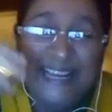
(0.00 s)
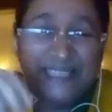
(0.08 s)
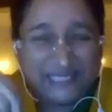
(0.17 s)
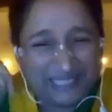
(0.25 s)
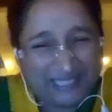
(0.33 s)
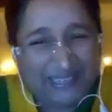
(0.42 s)

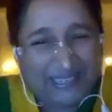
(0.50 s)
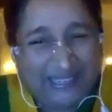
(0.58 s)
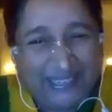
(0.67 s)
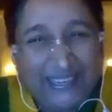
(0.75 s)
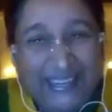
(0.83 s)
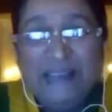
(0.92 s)
So
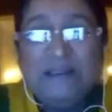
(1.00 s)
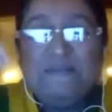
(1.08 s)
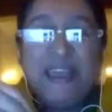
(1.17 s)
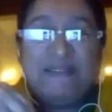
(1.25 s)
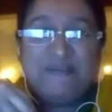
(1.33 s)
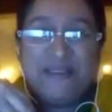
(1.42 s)

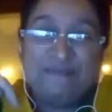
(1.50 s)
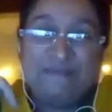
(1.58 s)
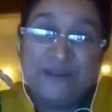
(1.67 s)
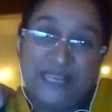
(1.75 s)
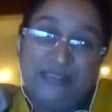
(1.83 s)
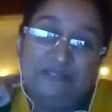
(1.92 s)
maybe
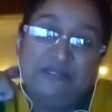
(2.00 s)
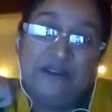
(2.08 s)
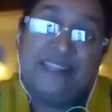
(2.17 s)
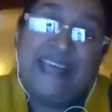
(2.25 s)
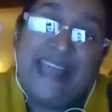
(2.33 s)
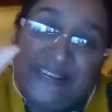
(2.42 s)
I'm looking for
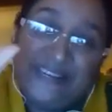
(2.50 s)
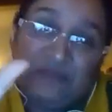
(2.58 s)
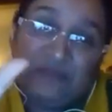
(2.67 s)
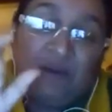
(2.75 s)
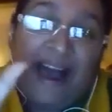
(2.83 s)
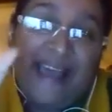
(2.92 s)
their
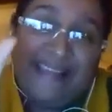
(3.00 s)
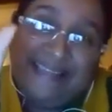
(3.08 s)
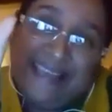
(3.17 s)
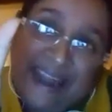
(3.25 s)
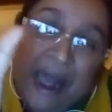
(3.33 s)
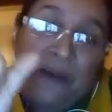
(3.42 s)
smile,
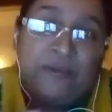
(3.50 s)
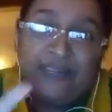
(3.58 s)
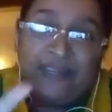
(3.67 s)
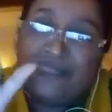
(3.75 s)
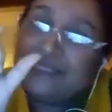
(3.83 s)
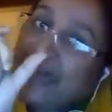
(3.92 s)
their
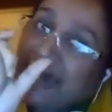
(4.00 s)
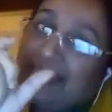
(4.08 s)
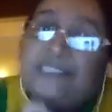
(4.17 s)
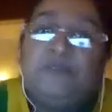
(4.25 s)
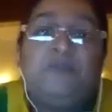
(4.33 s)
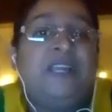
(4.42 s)
happiness. That
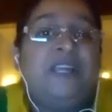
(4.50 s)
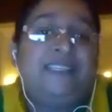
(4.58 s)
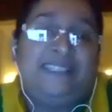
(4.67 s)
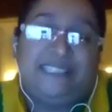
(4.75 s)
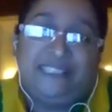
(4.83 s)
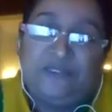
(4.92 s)
is
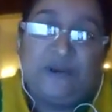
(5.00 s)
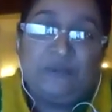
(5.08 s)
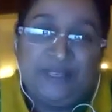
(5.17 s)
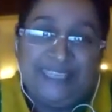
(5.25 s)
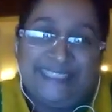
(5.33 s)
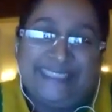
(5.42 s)
precious for
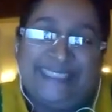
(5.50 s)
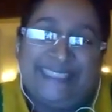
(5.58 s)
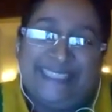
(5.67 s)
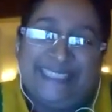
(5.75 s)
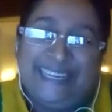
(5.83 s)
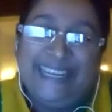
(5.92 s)
me.
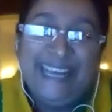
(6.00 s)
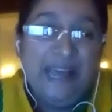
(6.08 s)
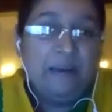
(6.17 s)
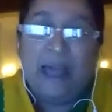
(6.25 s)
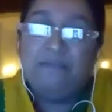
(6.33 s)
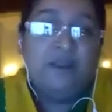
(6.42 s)

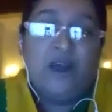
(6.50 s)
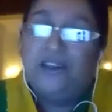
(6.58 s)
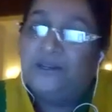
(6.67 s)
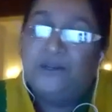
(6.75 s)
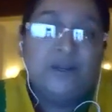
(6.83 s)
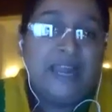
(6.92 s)
I'm not
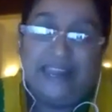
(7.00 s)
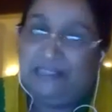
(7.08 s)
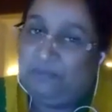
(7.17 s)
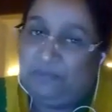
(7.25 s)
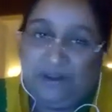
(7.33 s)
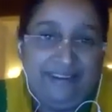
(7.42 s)
a good
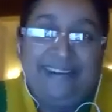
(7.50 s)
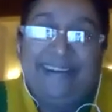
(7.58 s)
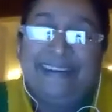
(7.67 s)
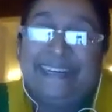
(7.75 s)
entrepreneur.